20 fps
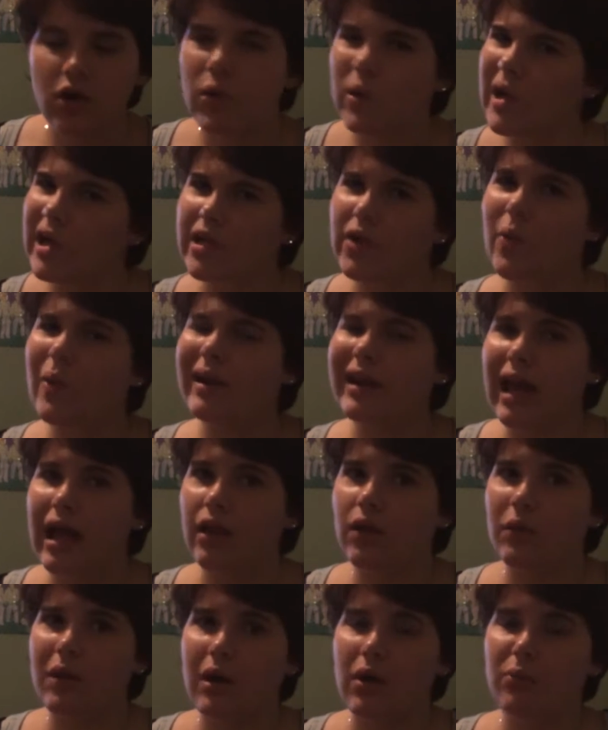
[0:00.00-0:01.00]
or I go on
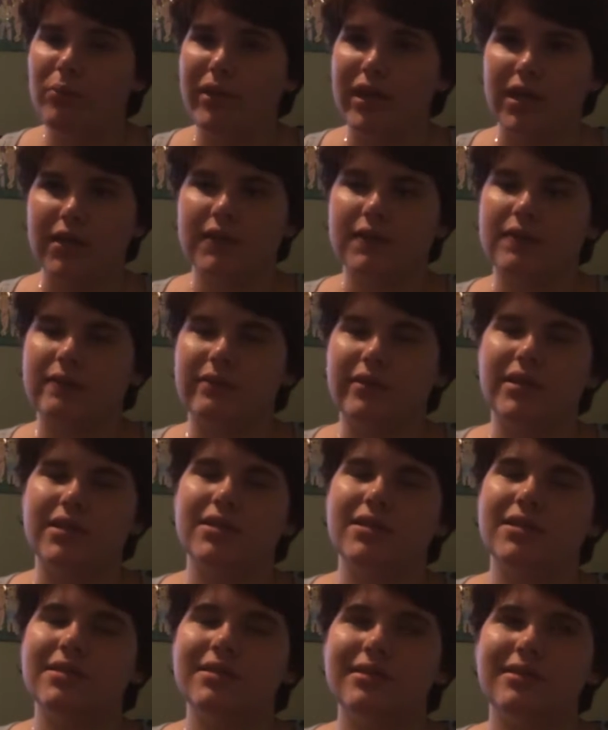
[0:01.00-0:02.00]
LOL Pics,
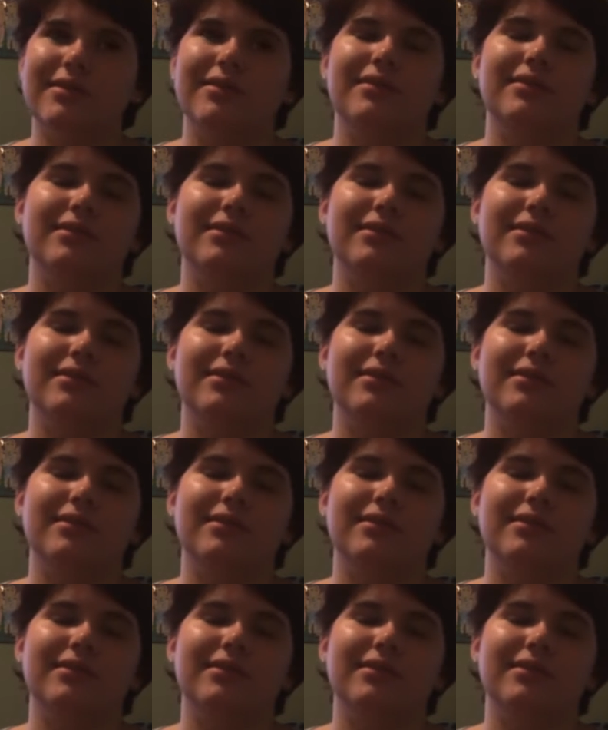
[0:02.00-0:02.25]
which